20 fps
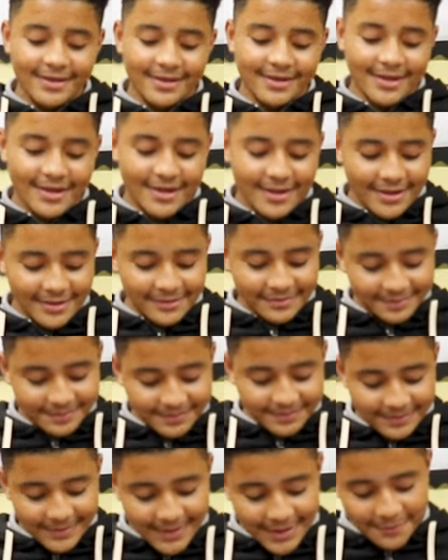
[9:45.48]
Yeah,
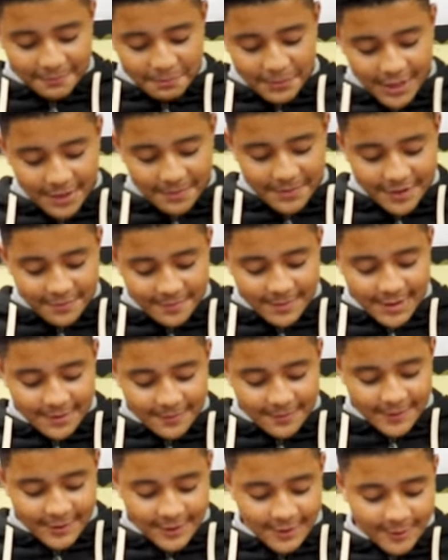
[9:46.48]

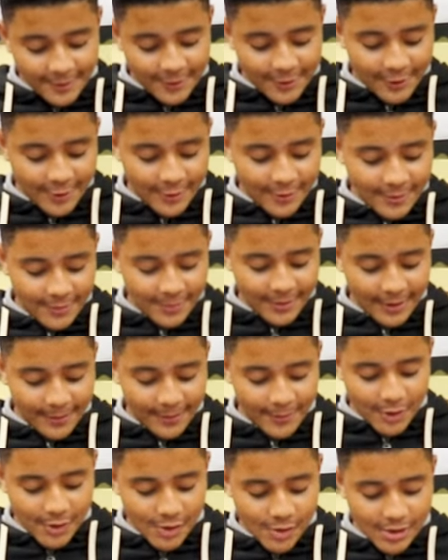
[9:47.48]
maybe, you know, when
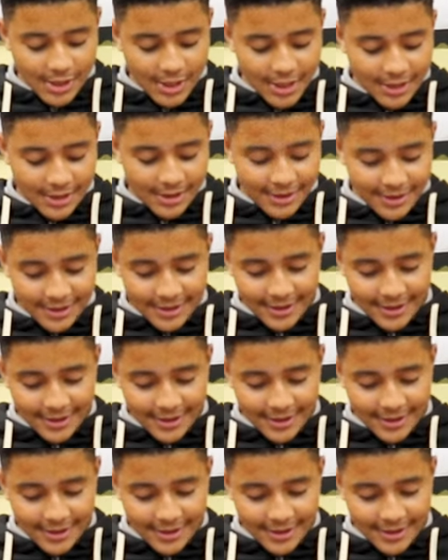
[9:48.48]
I'm an old head.